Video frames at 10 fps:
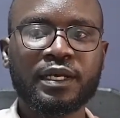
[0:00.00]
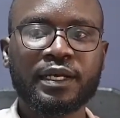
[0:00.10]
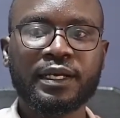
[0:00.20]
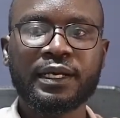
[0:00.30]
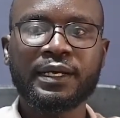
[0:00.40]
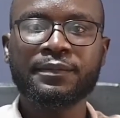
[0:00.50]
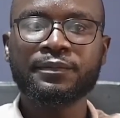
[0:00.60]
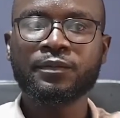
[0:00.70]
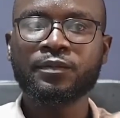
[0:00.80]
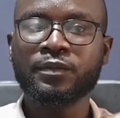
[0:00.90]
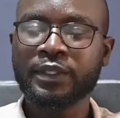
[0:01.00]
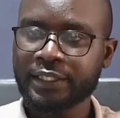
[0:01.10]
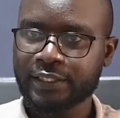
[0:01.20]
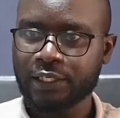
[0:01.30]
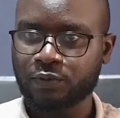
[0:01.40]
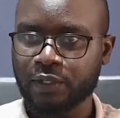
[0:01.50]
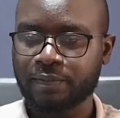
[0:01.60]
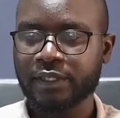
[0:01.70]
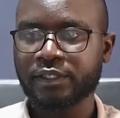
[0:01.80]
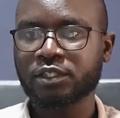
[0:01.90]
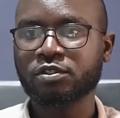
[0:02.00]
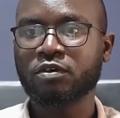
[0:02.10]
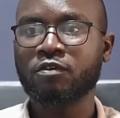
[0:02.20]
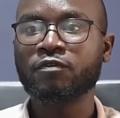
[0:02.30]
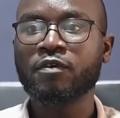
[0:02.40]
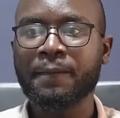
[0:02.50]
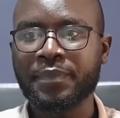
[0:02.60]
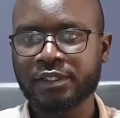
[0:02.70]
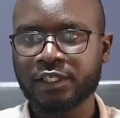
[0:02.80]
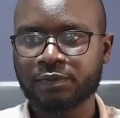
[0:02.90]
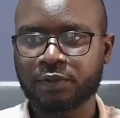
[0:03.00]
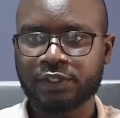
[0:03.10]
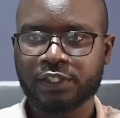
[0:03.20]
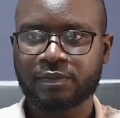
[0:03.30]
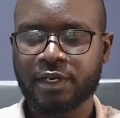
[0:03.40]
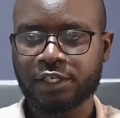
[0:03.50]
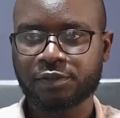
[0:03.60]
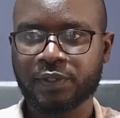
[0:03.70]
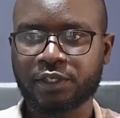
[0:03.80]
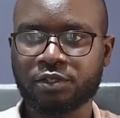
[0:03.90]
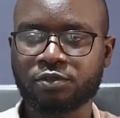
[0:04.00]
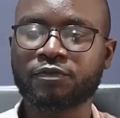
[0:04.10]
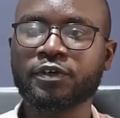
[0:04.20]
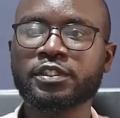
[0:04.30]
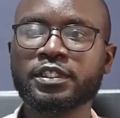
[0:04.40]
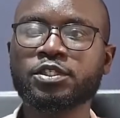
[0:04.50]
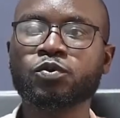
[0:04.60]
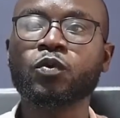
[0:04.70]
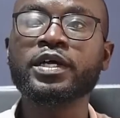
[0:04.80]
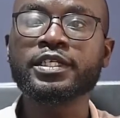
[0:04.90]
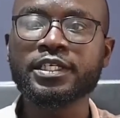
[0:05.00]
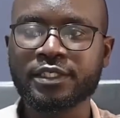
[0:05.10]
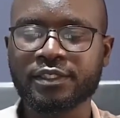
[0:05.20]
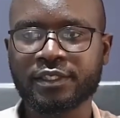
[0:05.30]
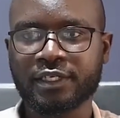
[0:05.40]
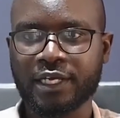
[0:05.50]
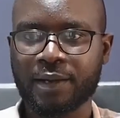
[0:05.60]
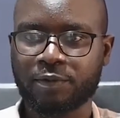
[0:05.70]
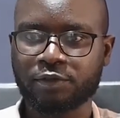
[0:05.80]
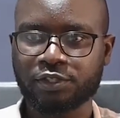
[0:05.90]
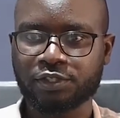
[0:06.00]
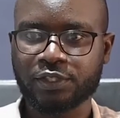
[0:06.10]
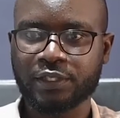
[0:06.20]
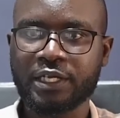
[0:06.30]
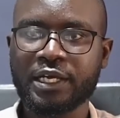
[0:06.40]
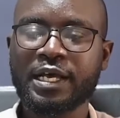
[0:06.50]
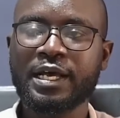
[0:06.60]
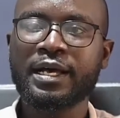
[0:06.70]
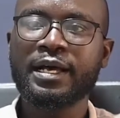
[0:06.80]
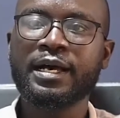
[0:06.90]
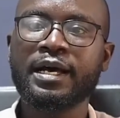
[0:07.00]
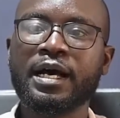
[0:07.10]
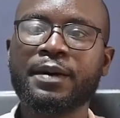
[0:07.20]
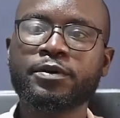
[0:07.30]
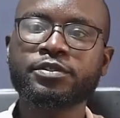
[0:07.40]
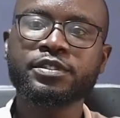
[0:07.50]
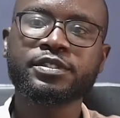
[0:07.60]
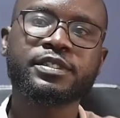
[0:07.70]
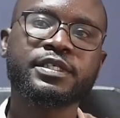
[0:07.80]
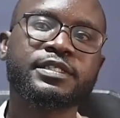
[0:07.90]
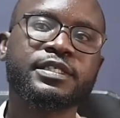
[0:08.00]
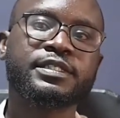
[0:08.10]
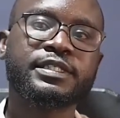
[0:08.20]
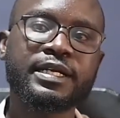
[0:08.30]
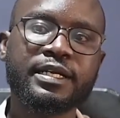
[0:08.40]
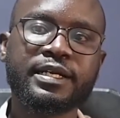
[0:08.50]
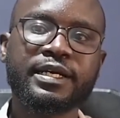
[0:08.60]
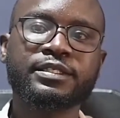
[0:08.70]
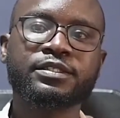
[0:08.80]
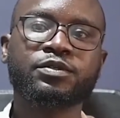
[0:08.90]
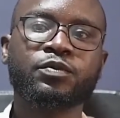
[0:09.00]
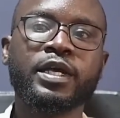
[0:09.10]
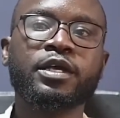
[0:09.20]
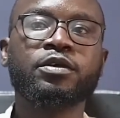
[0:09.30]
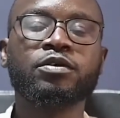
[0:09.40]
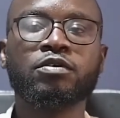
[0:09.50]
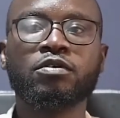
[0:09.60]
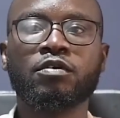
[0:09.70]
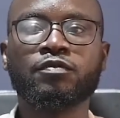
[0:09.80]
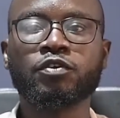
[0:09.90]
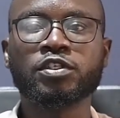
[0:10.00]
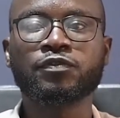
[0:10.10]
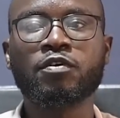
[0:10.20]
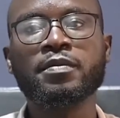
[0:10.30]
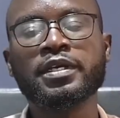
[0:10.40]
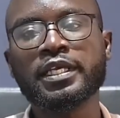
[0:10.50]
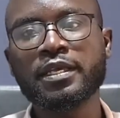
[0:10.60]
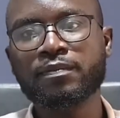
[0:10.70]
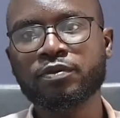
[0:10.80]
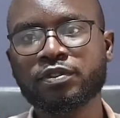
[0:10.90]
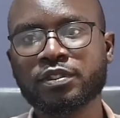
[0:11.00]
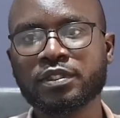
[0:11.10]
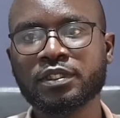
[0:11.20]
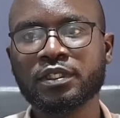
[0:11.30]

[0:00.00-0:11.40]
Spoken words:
Let's start with the basics of business process management. So first is, what is a process? A process is a standardized way of transforming inputs,